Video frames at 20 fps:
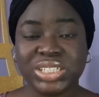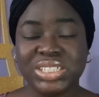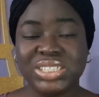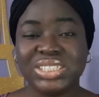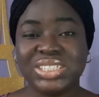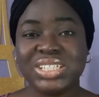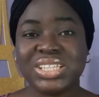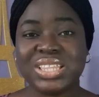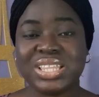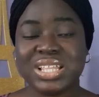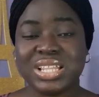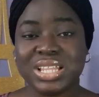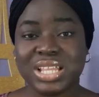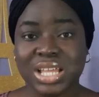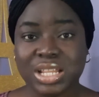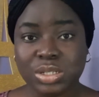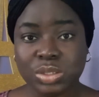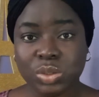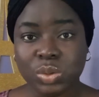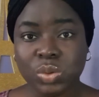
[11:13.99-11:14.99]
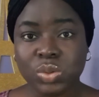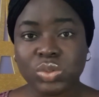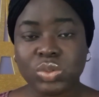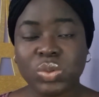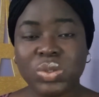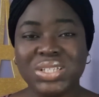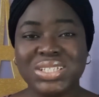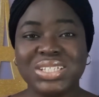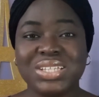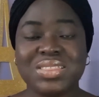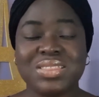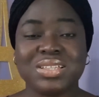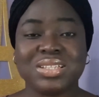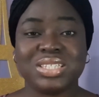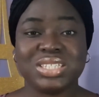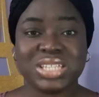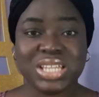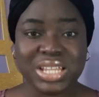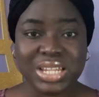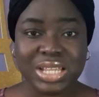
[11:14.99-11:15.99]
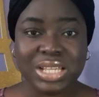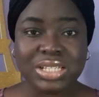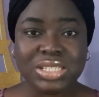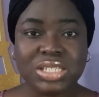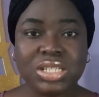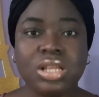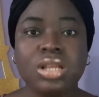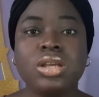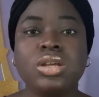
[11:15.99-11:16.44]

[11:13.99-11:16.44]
Is it the landlord or is it the tenant?